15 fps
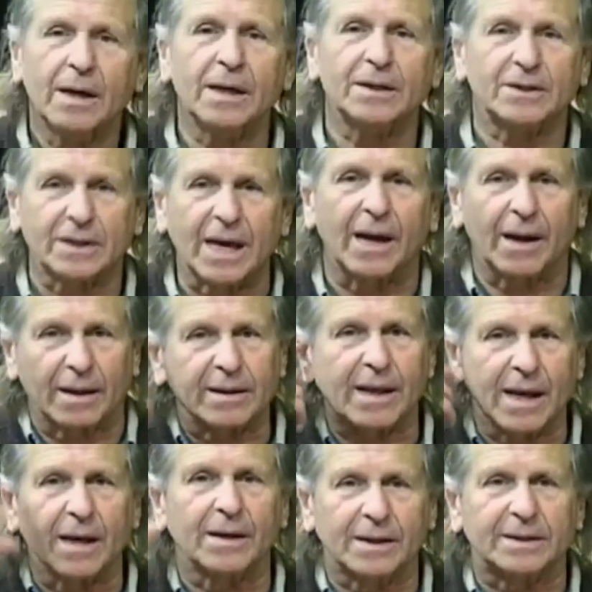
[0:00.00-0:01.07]
he's got a
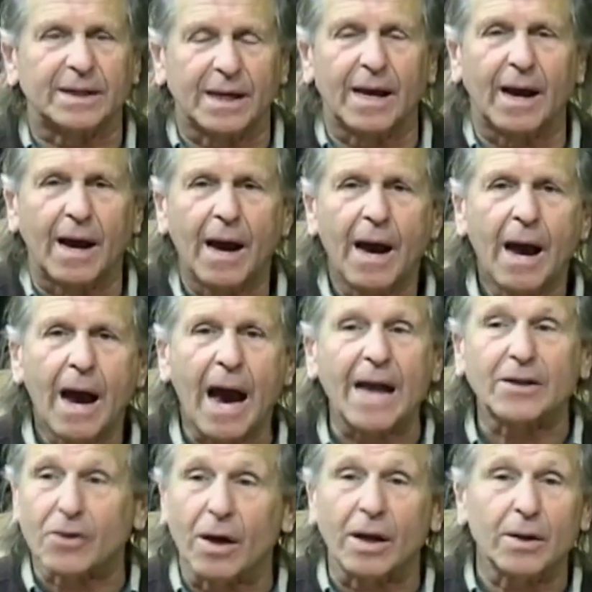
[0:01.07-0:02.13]
thing in his ear. I
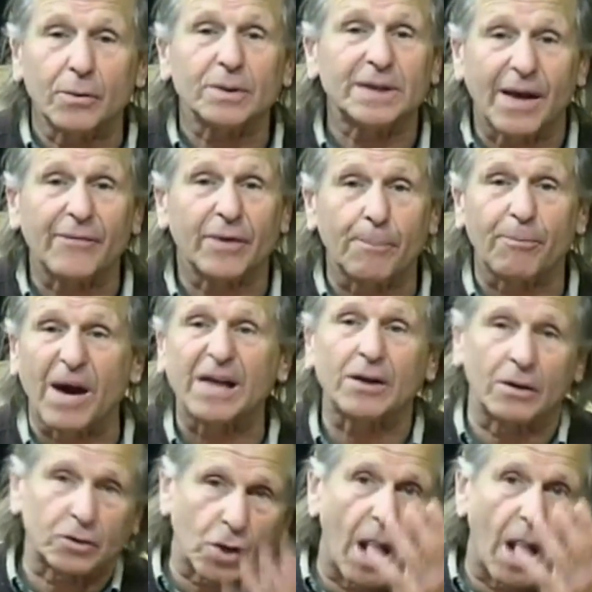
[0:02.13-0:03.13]
thought he was having a breakdown,